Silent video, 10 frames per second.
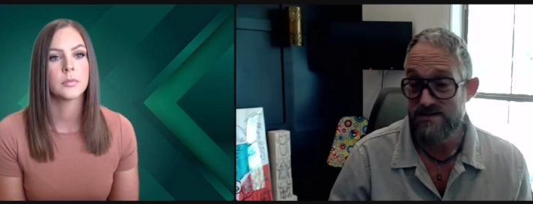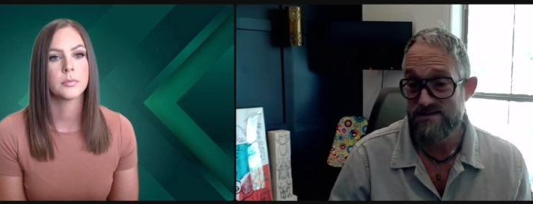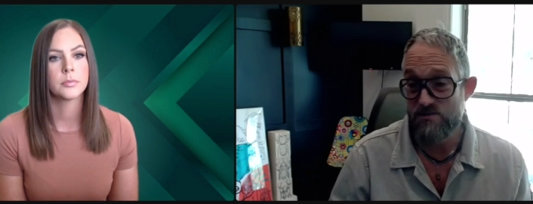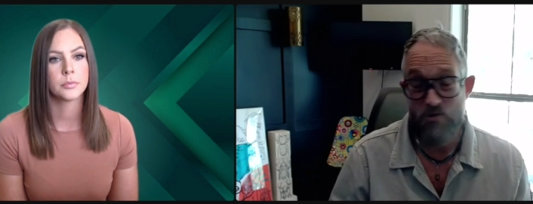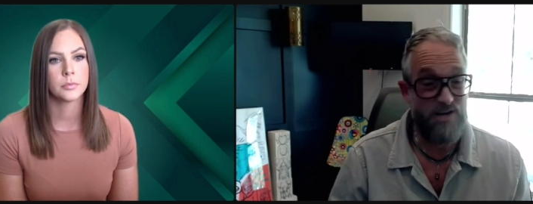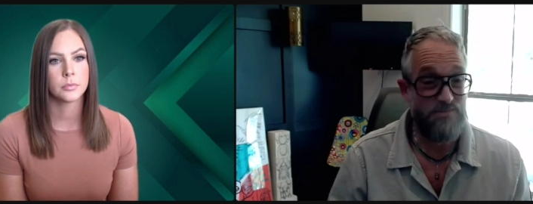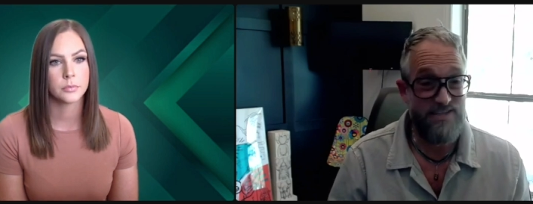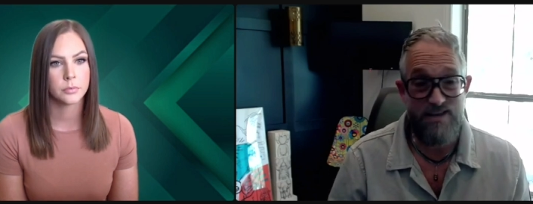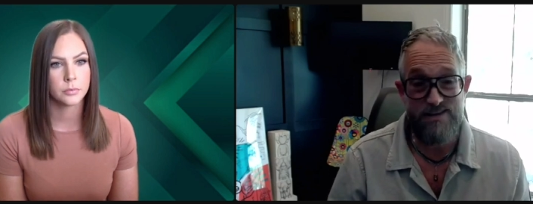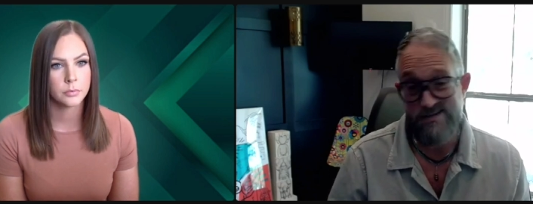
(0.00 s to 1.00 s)
Speaker 1: when I'm selling,
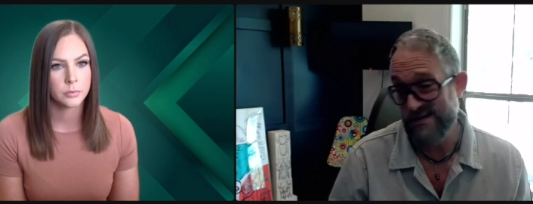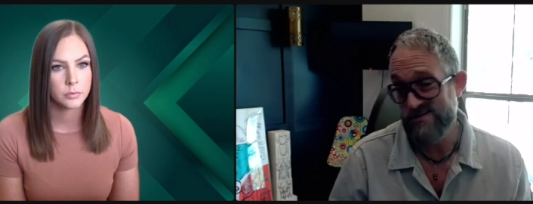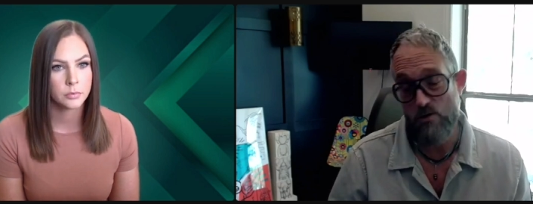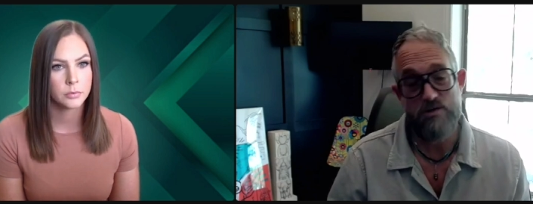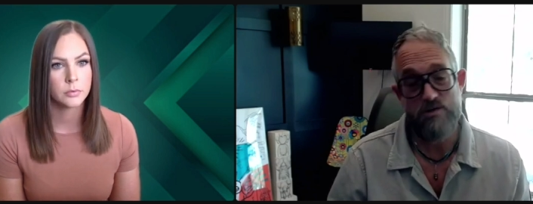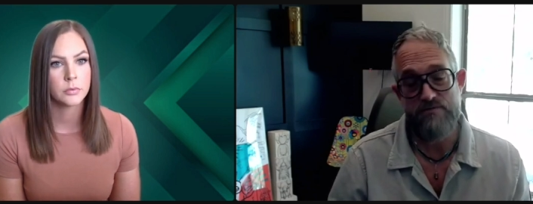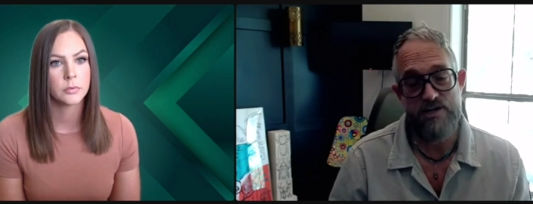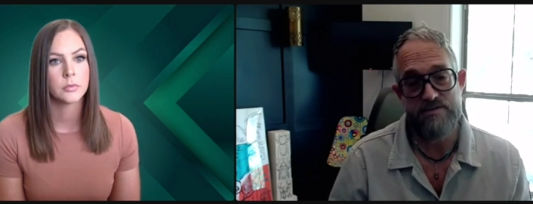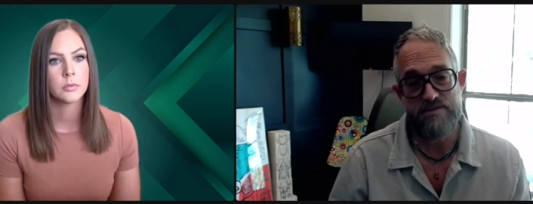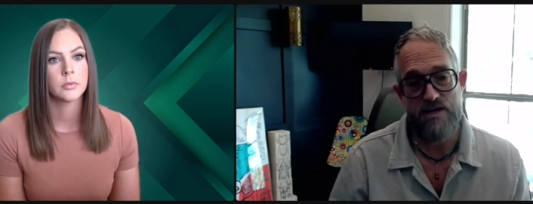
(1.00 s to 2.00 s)
I know I'll never get the
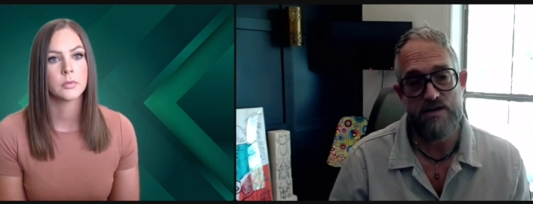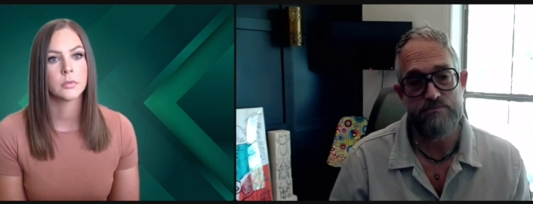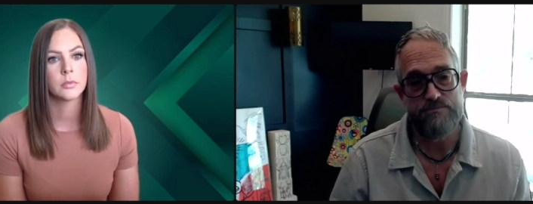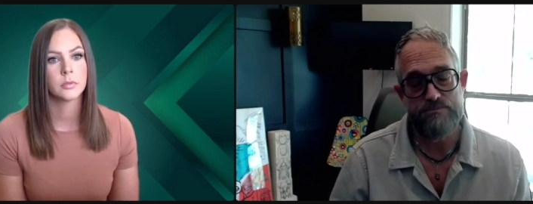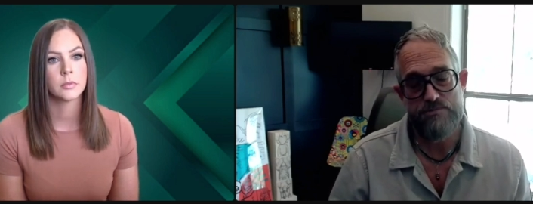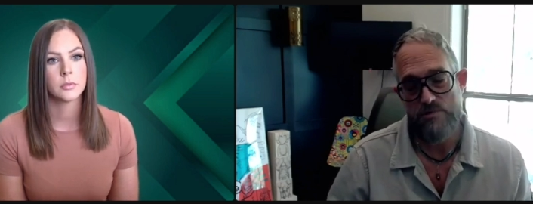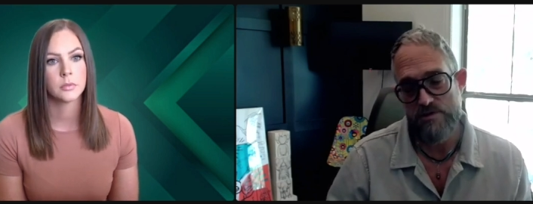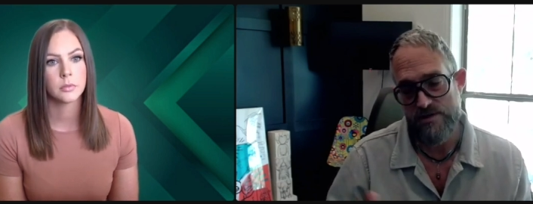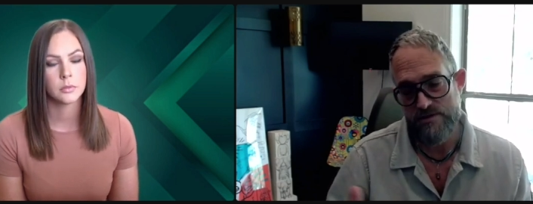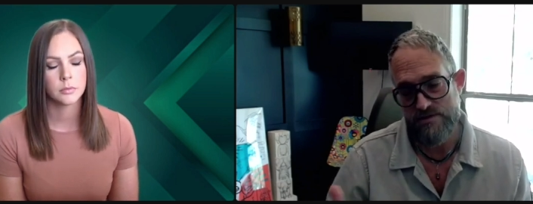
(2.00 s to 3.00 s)
top. So I like
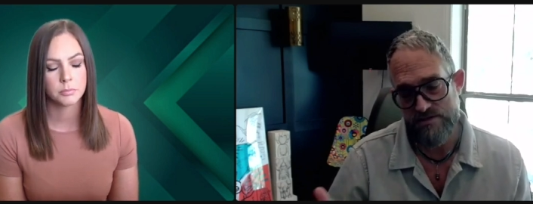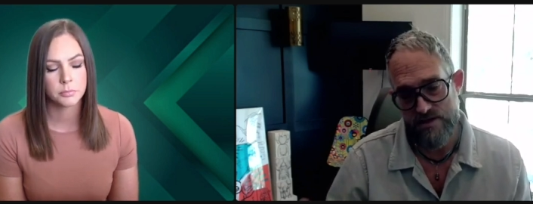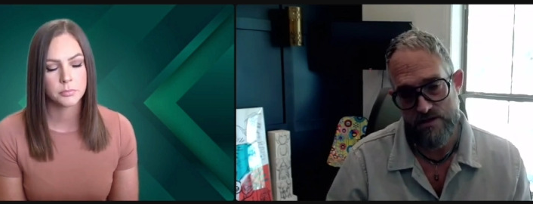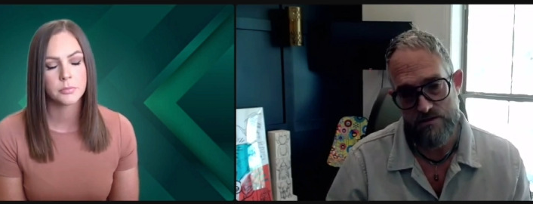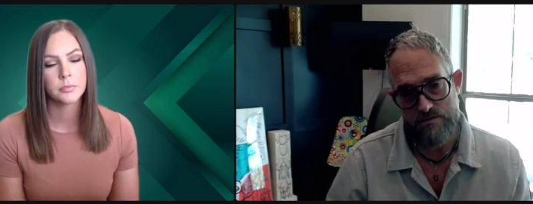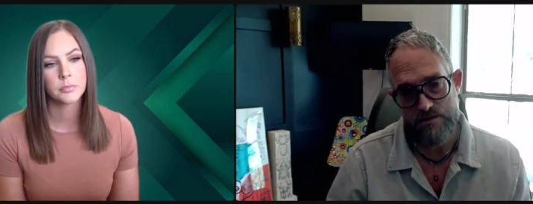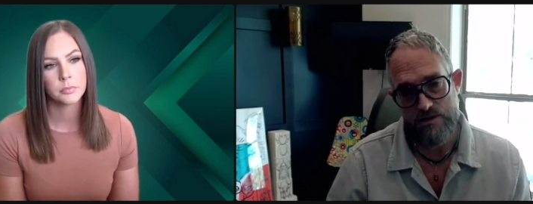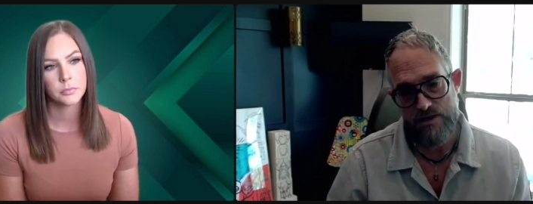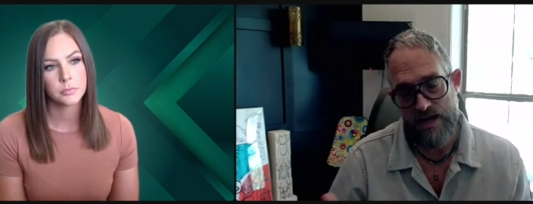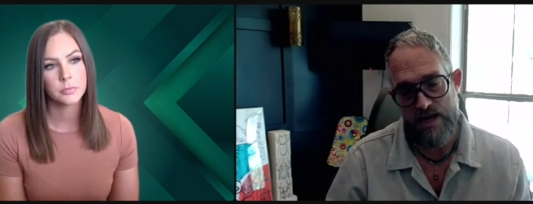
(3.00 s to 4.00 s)
to sell in
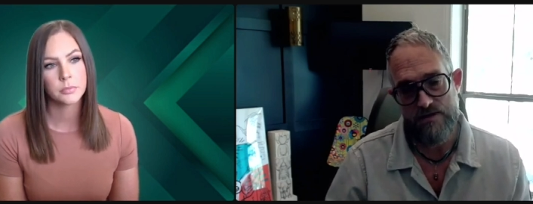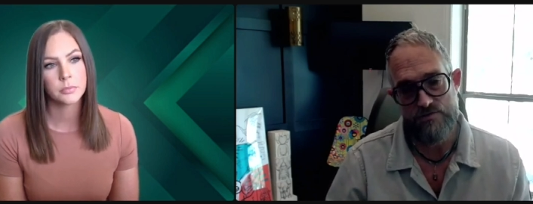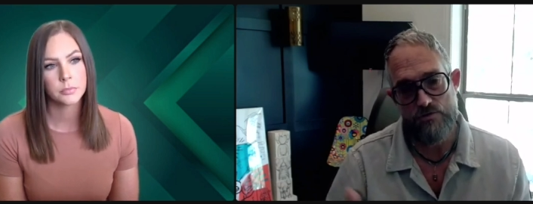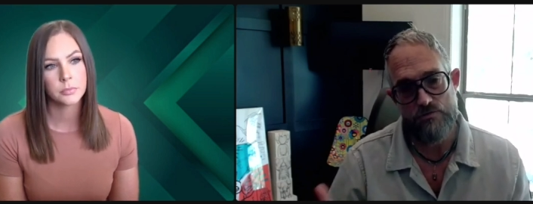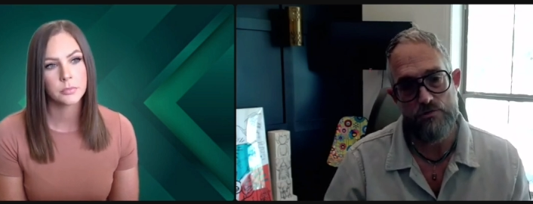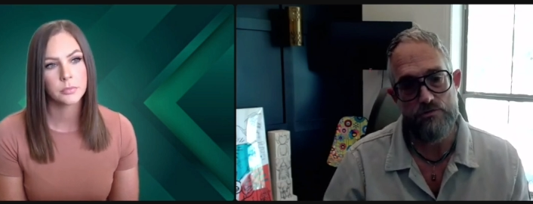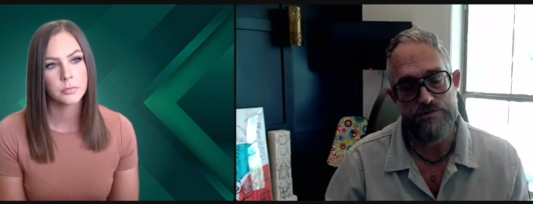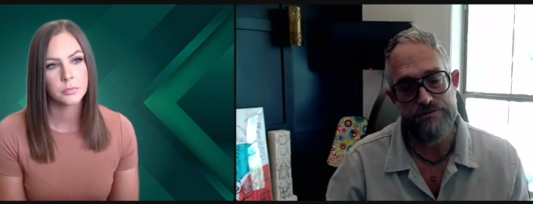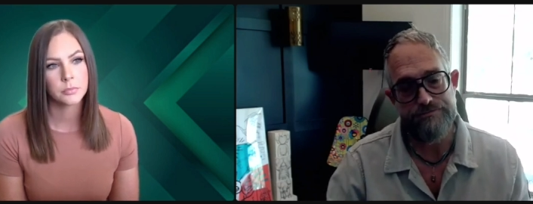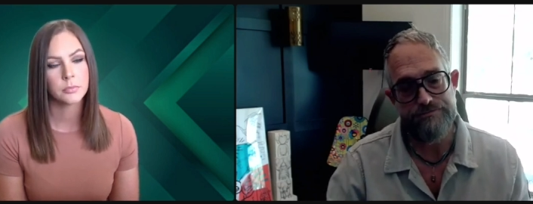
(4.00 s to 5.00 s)
halves or thirds.
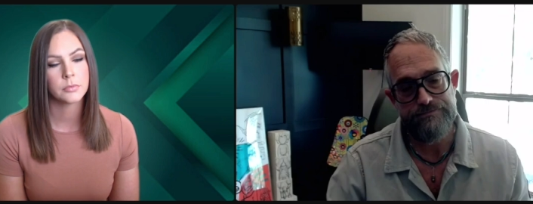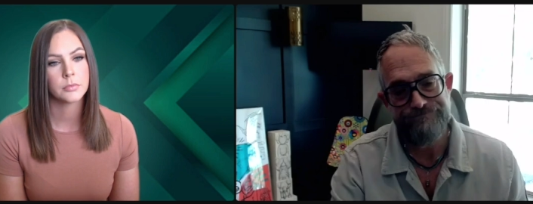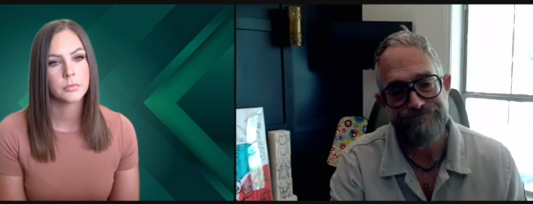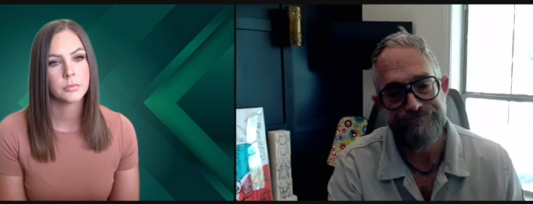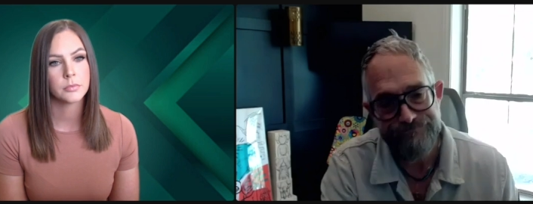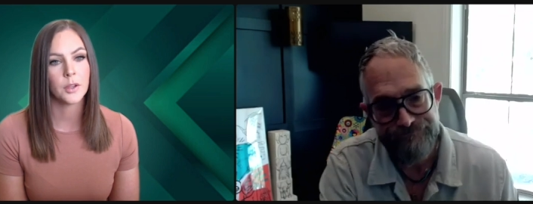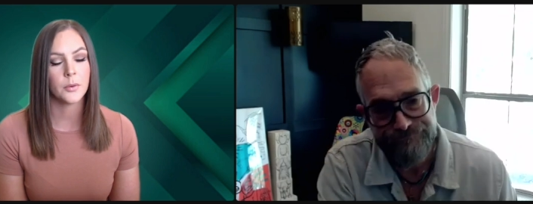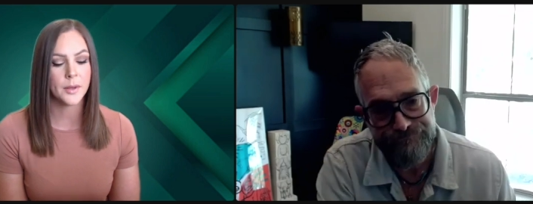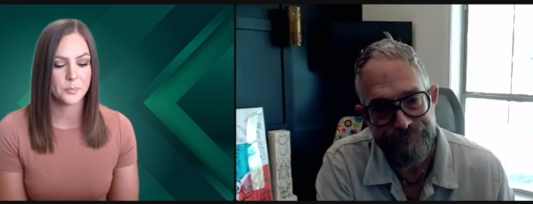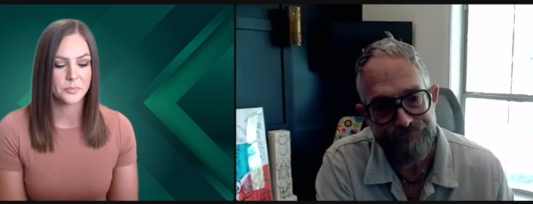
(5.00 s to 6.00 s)
Speaker 2: All
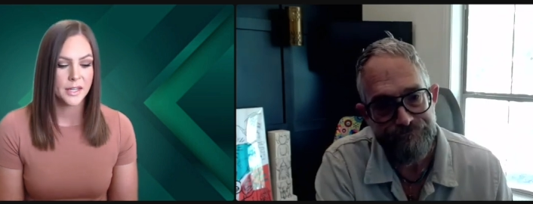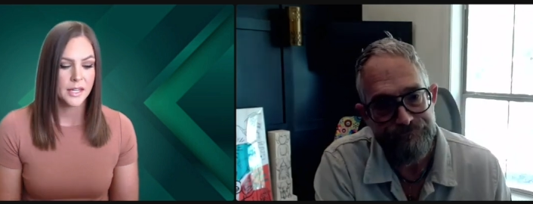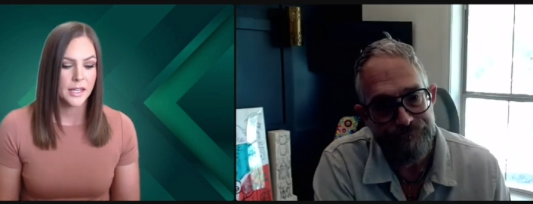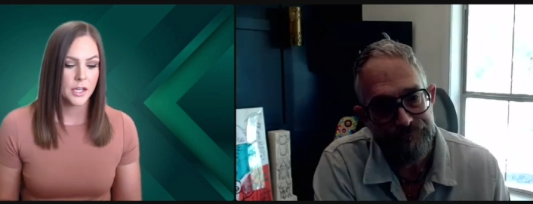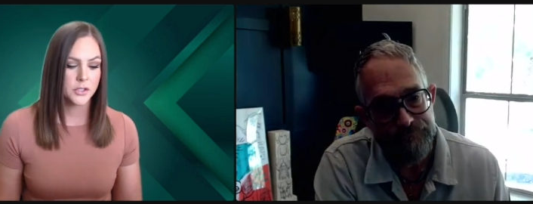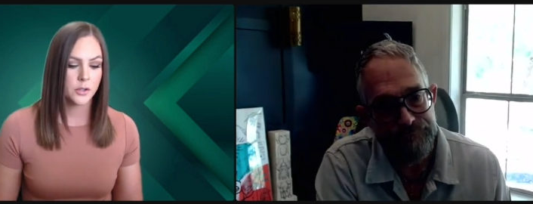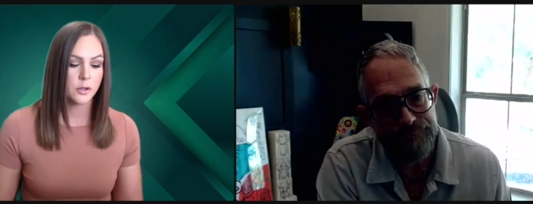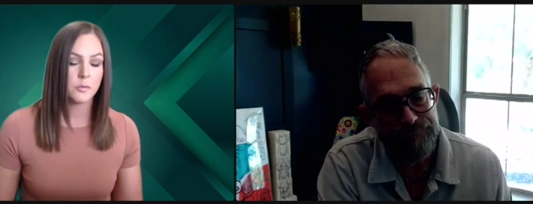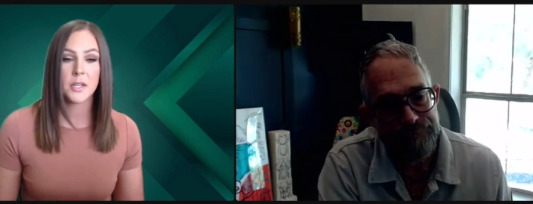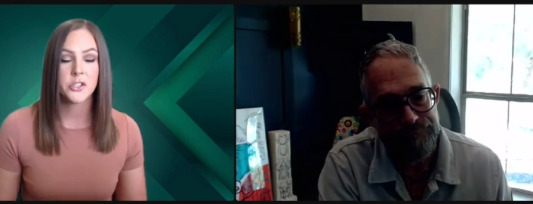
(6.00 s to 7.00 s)
right. Uh, so
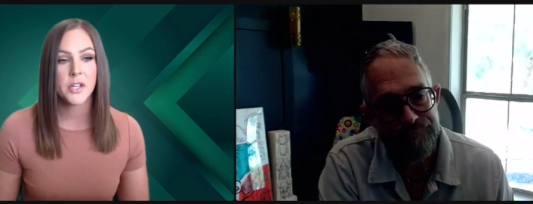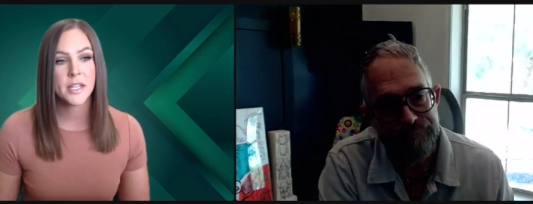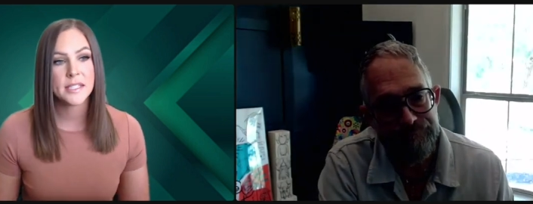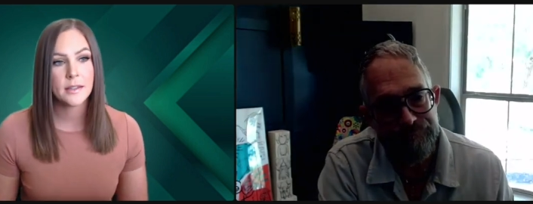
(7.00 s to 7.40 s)
you mentioned